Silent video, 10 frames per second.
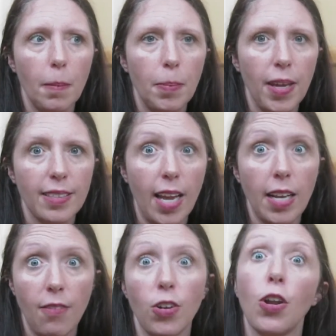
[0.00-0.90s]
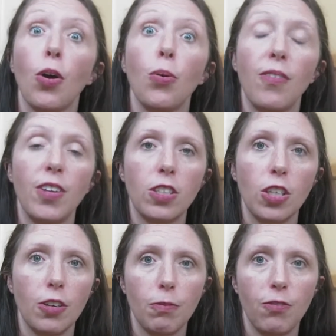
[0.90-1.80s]
because I never know if he's
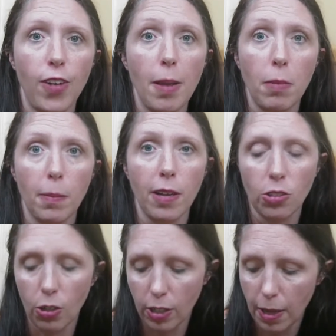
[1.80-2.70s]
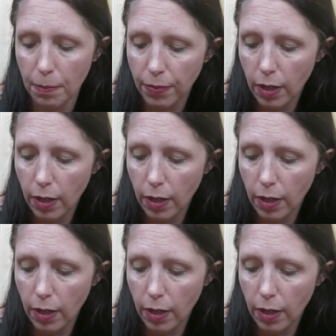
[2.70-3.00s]
going to fight me about starting them.